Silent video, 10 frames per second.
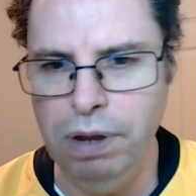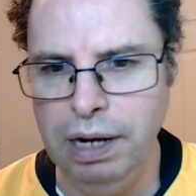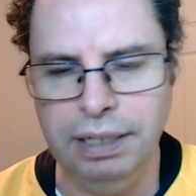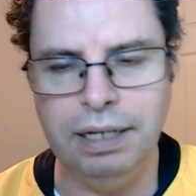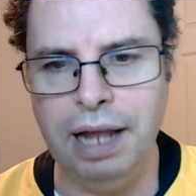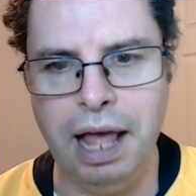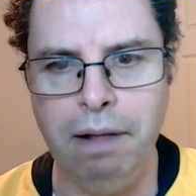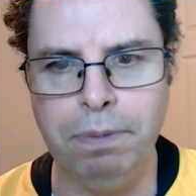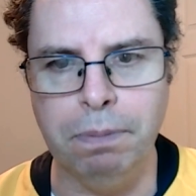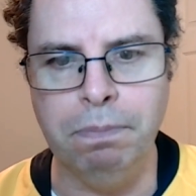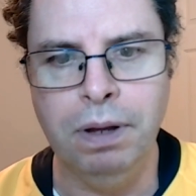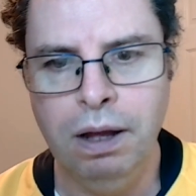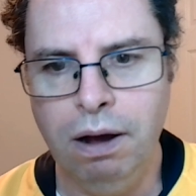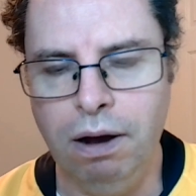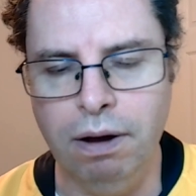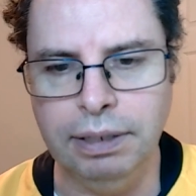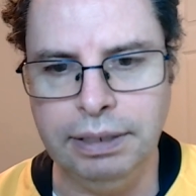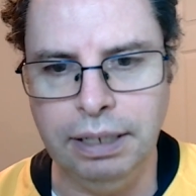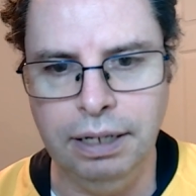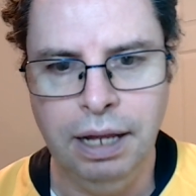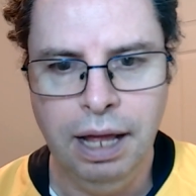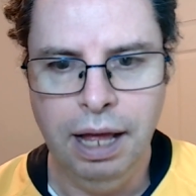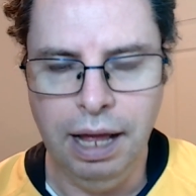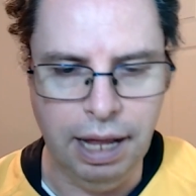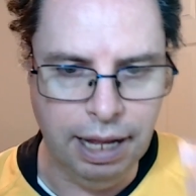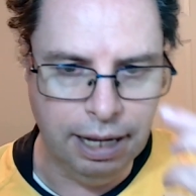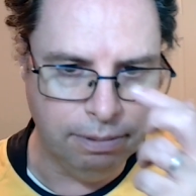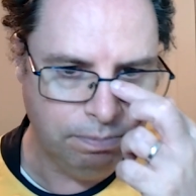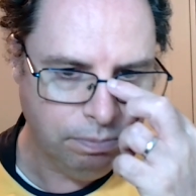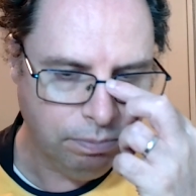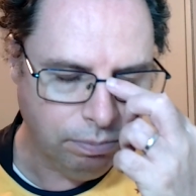really didn't help them, honestly, in